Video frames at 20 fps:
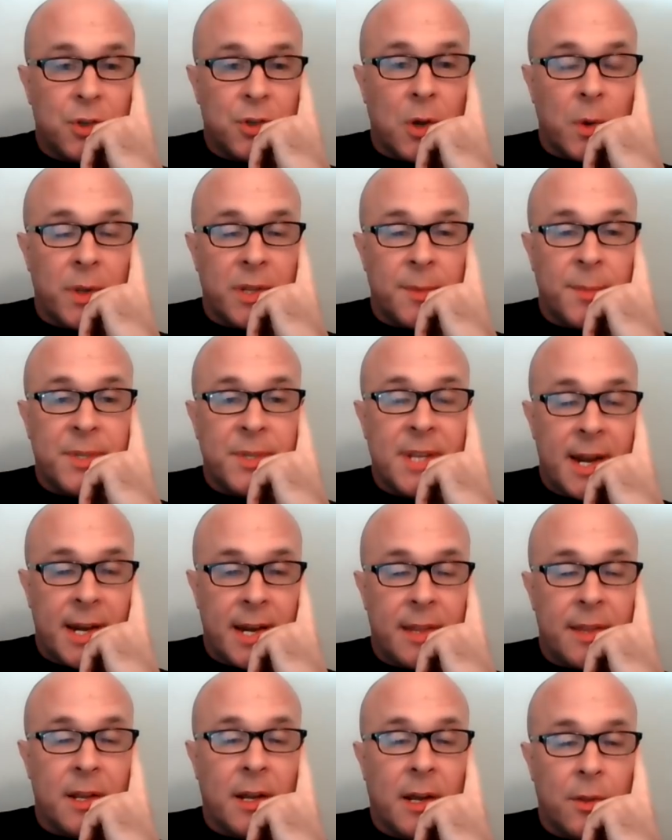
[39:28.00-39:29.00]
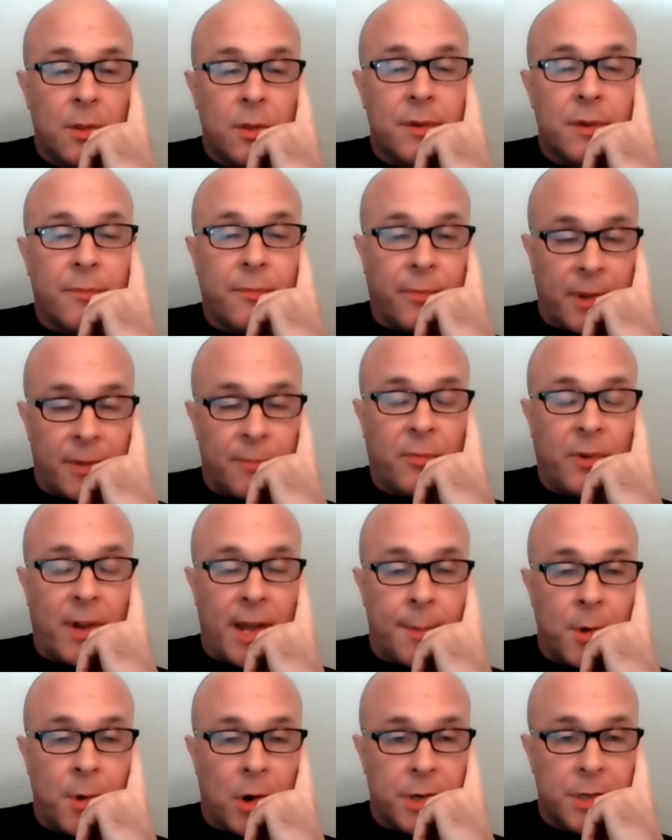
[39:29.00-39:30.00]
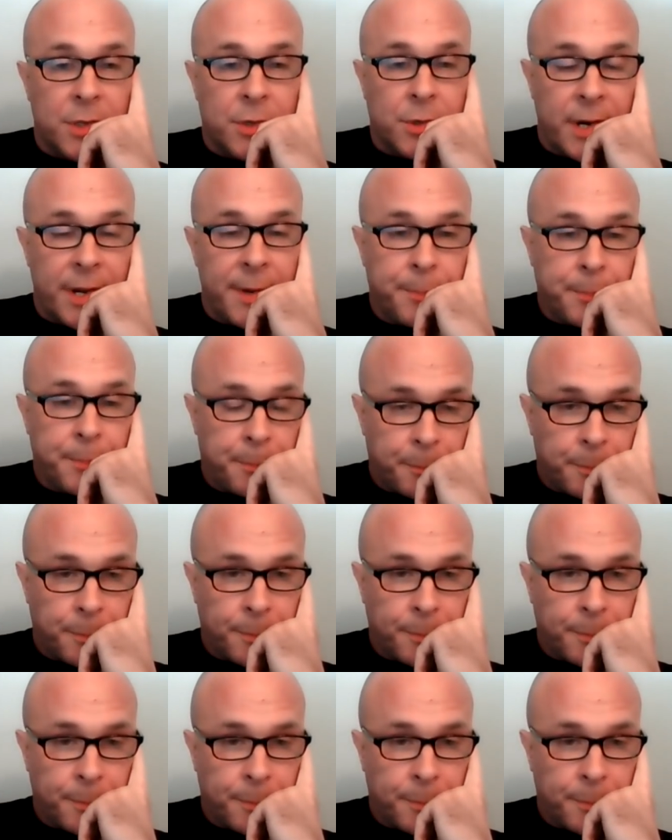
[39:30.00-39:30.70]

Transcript: you're showing them is anything other than flim-flam artistry.